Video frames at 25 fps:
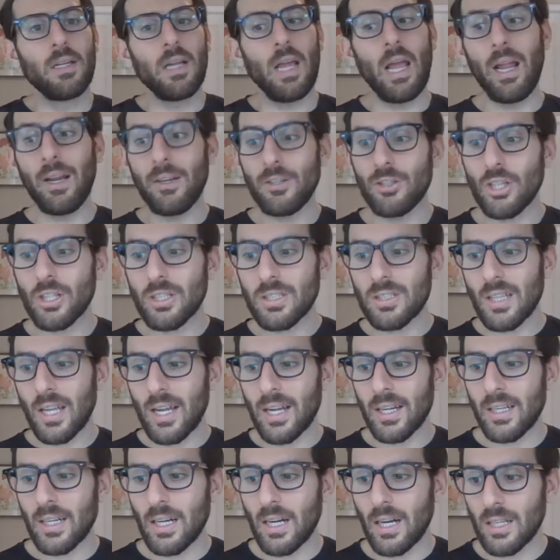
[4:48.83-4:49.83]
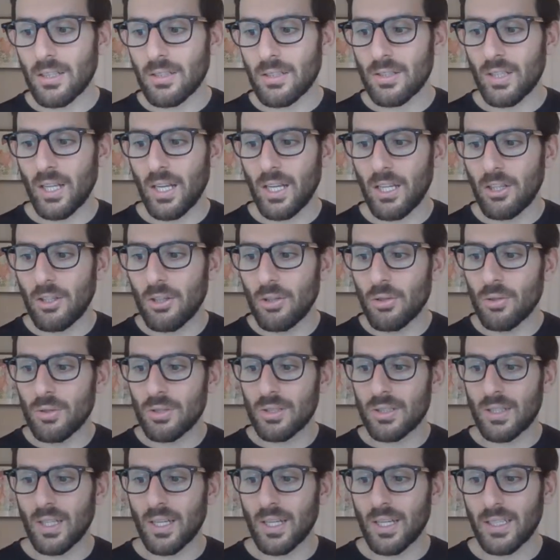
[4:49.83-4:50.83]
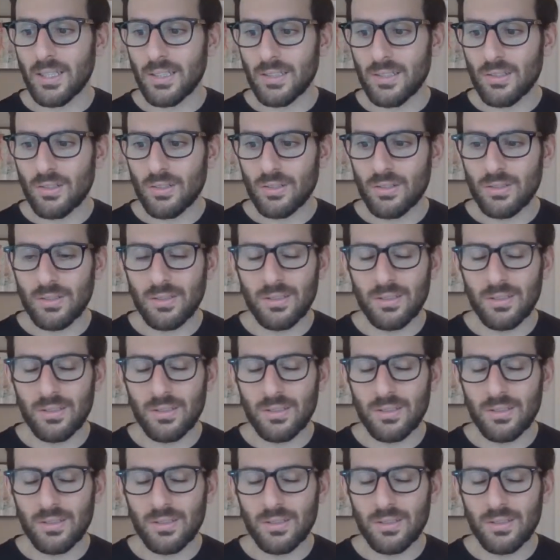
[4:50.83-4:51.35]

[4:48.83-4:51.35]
And just like us, they use things.